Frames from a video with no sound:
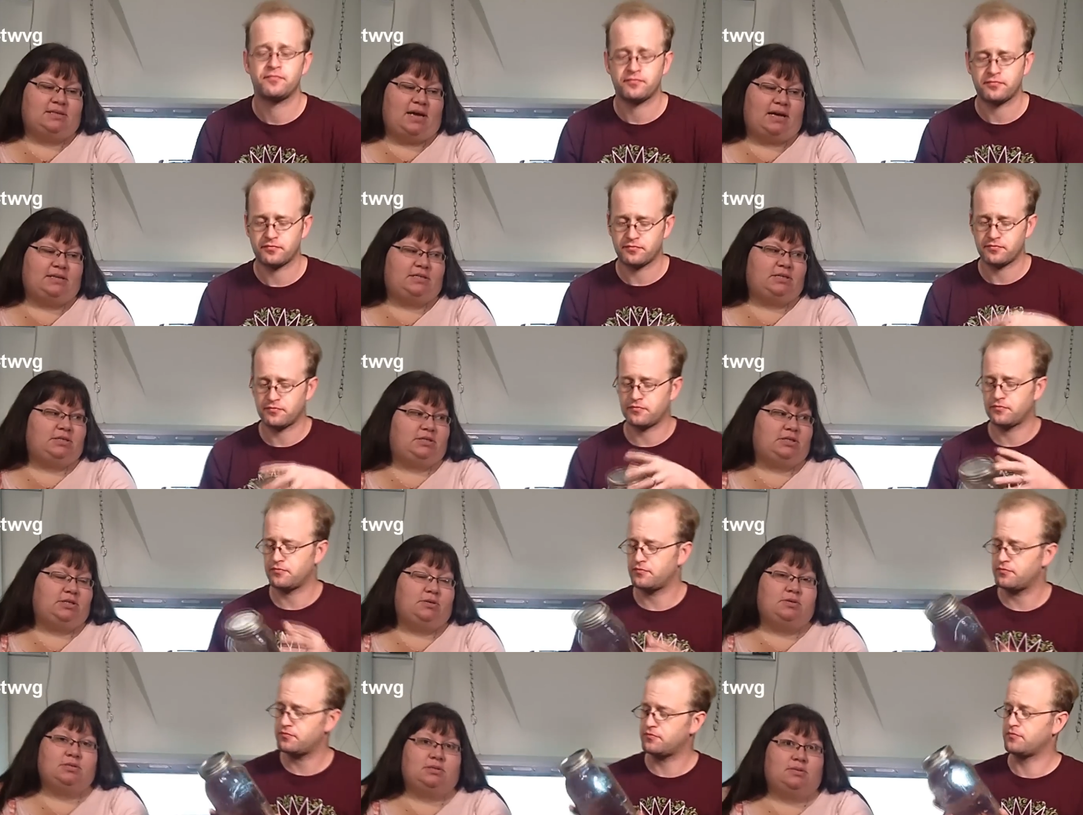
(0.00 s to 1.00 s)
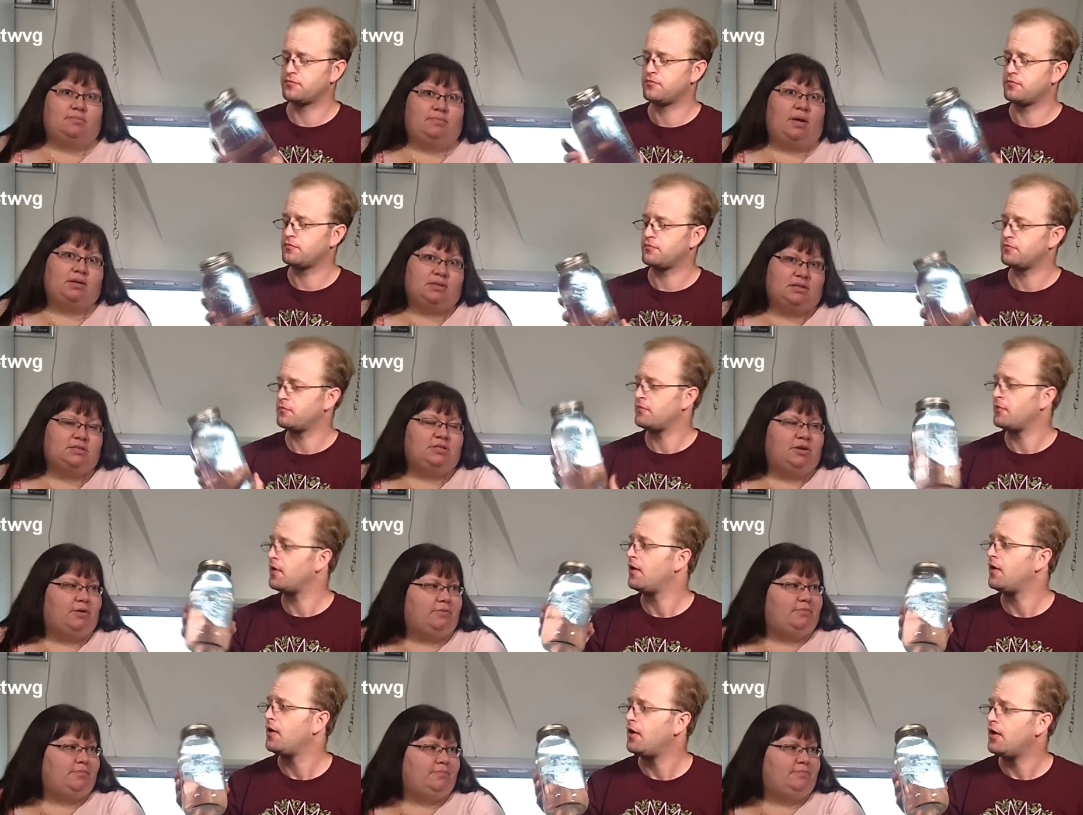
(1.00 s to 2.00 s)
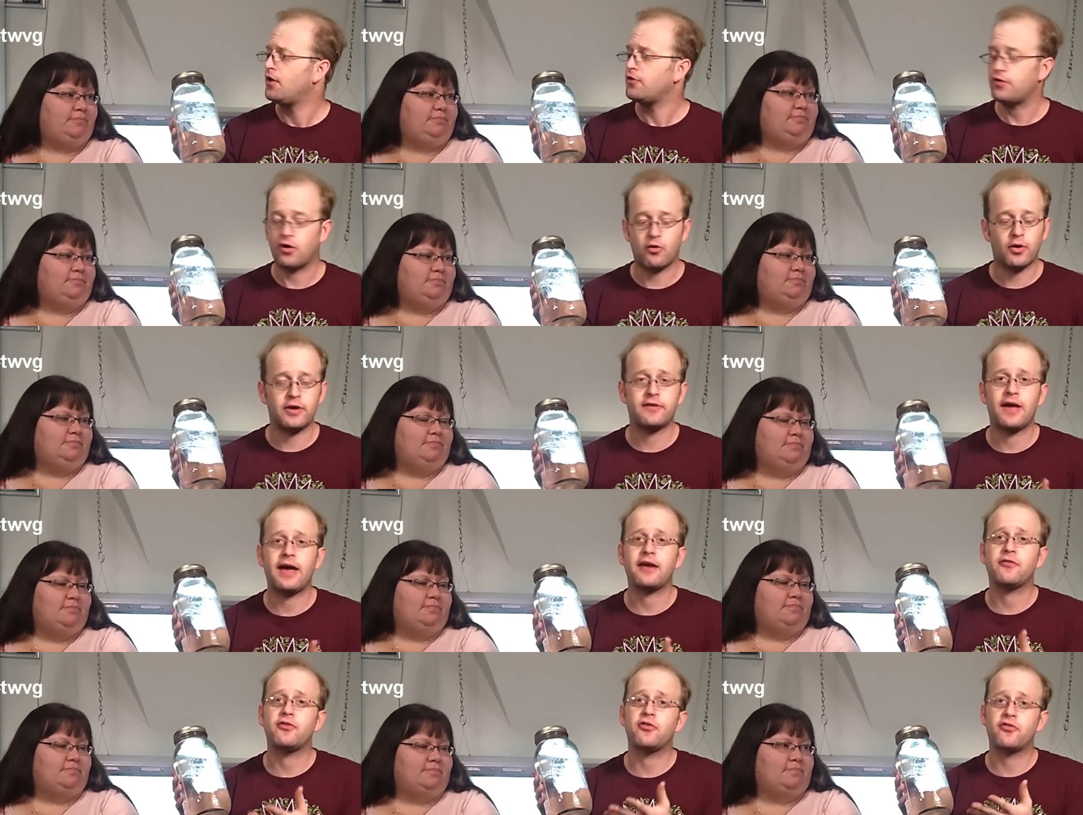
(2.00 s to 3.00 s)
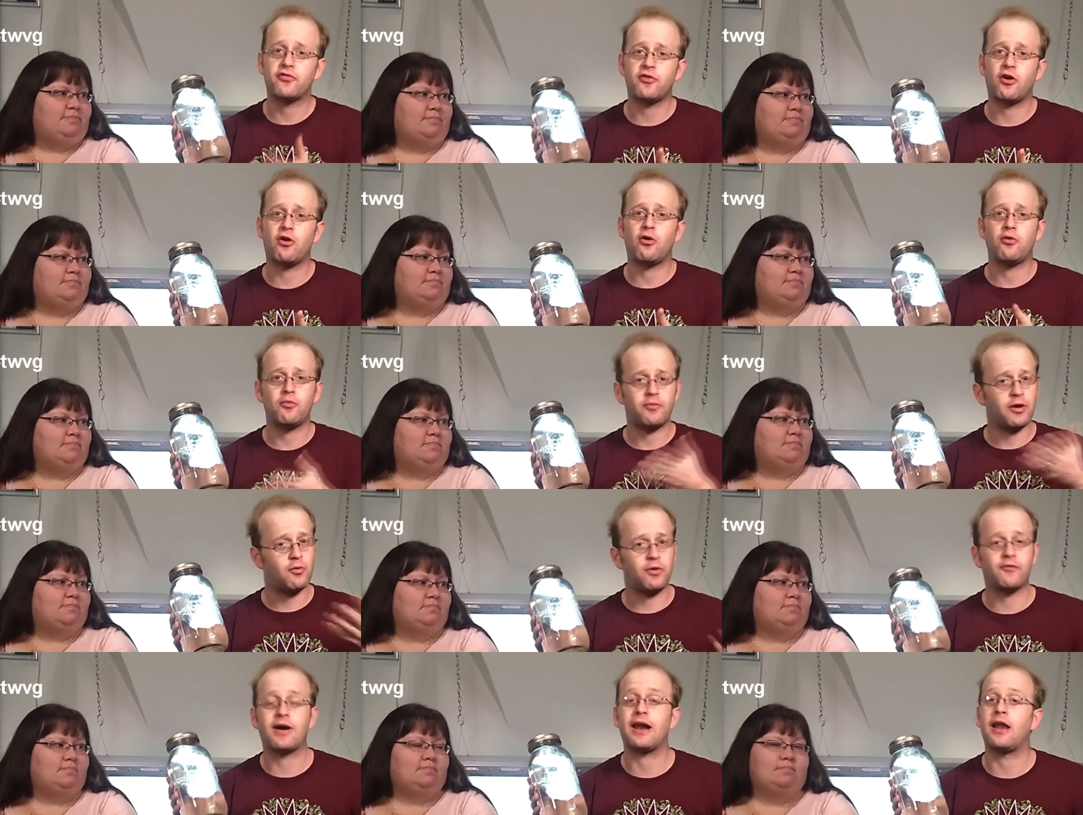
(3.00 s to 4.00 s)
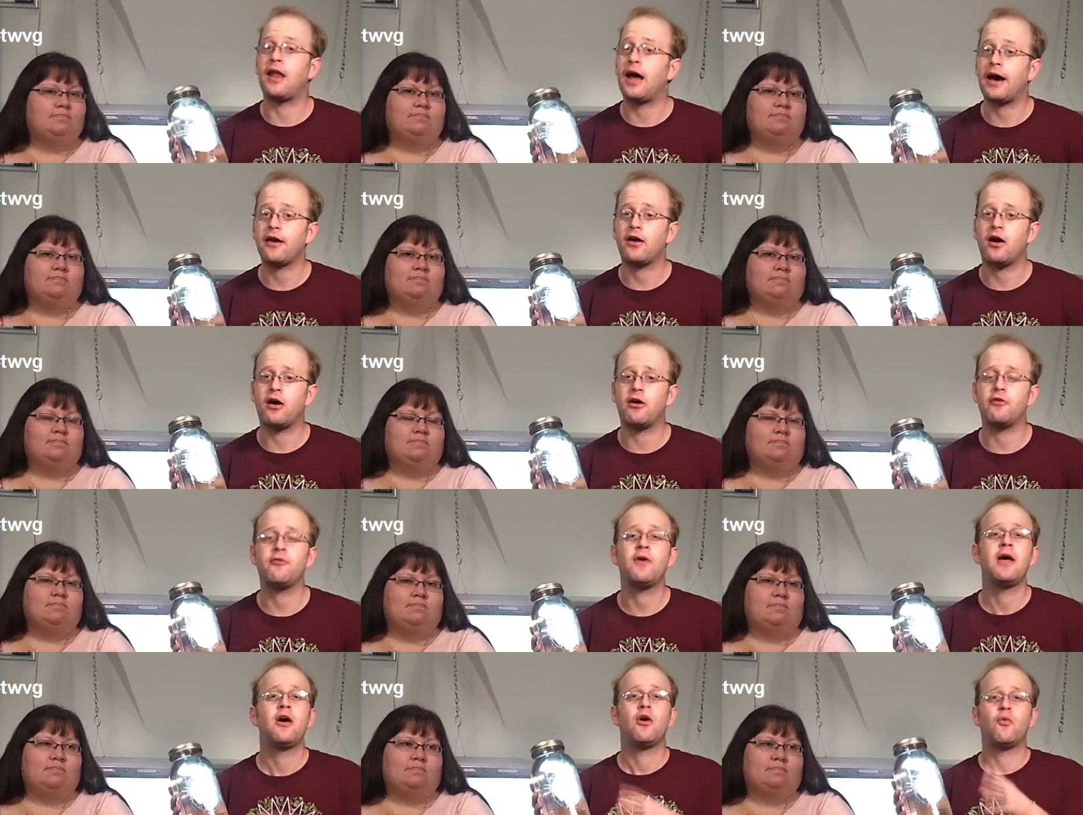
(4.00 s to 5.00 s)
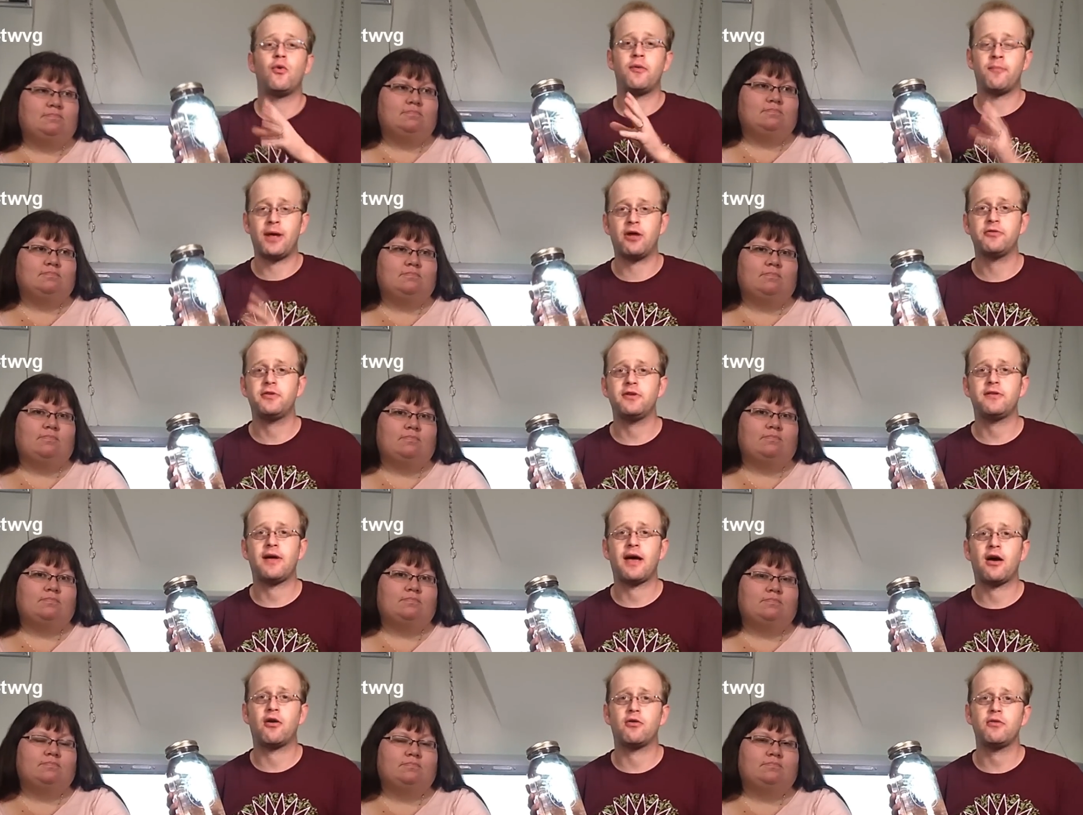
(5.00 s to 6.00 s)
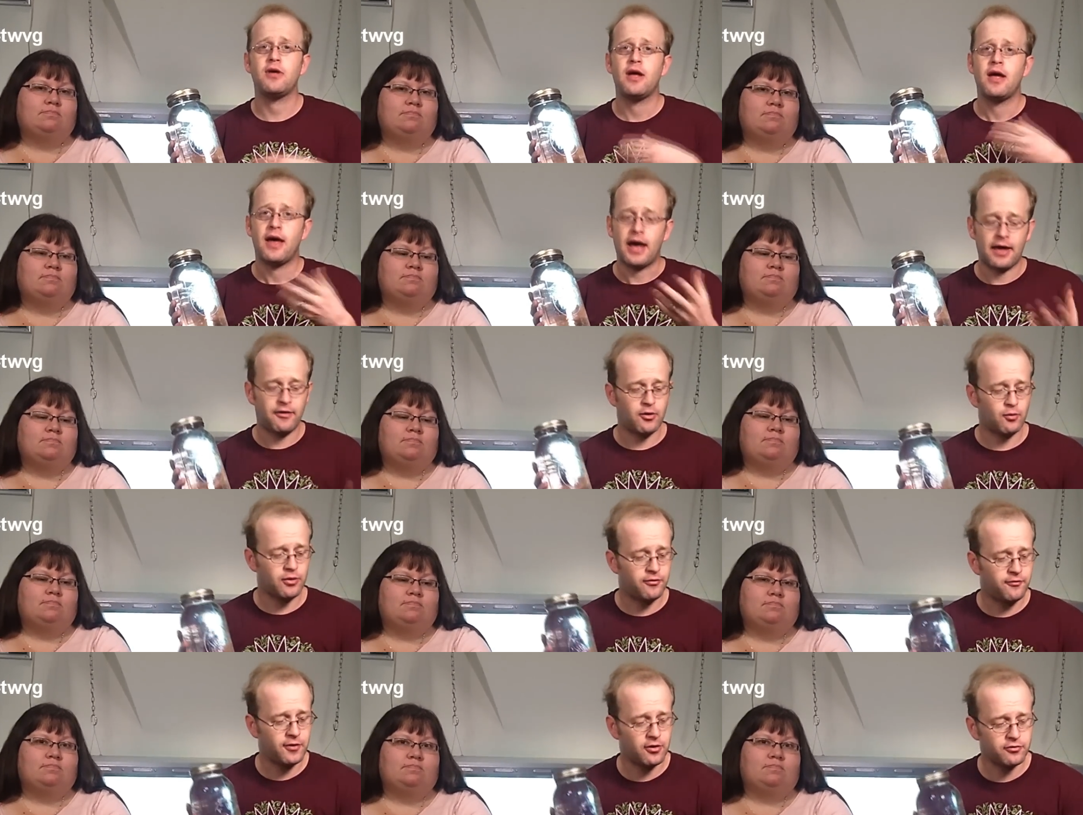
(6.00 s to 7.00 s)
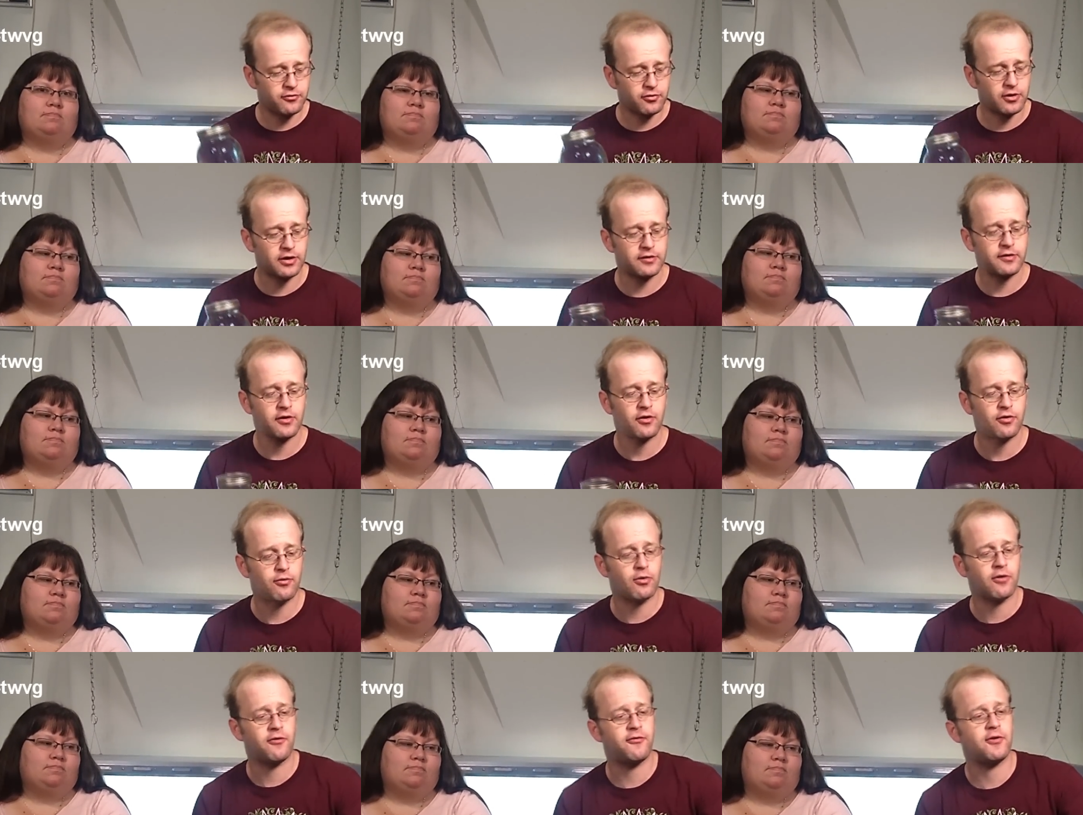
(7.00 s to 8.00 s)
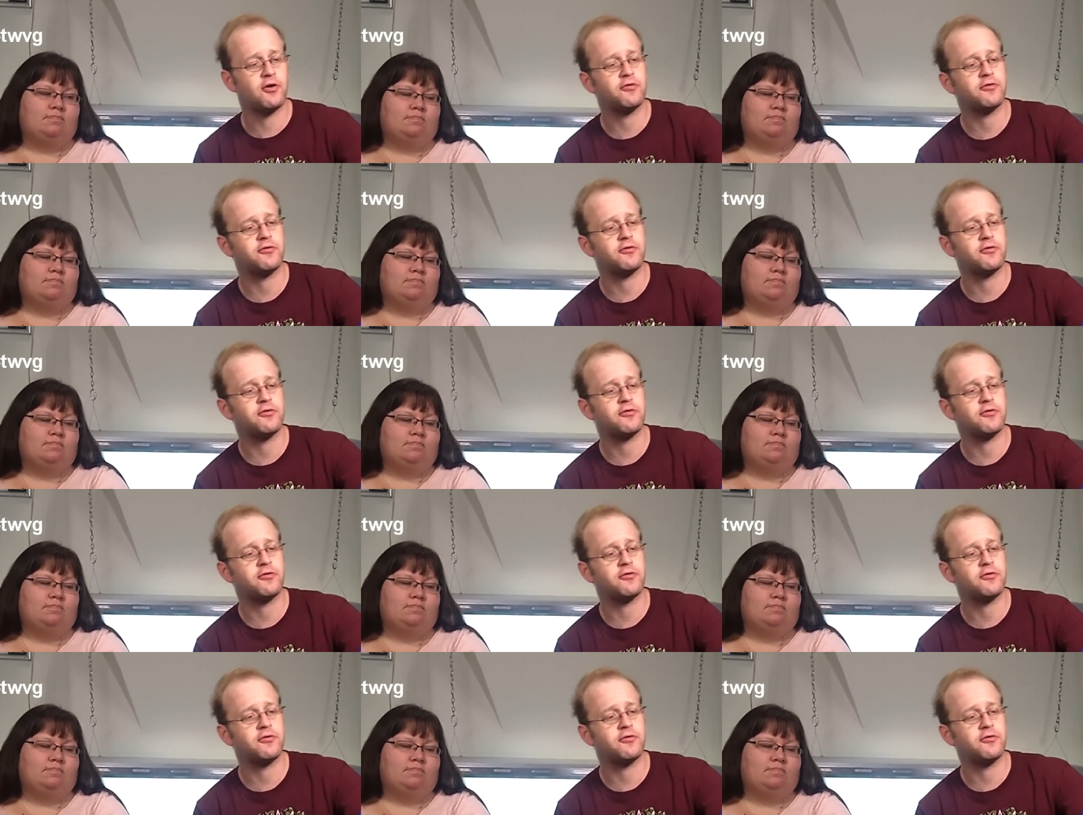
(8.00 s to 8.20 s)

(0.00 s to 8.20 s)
Speaker 1: decided to, to use melted snow.
Speaker 2: So we take the snow that we've got a lot of, we melt it down, and then we filter it through a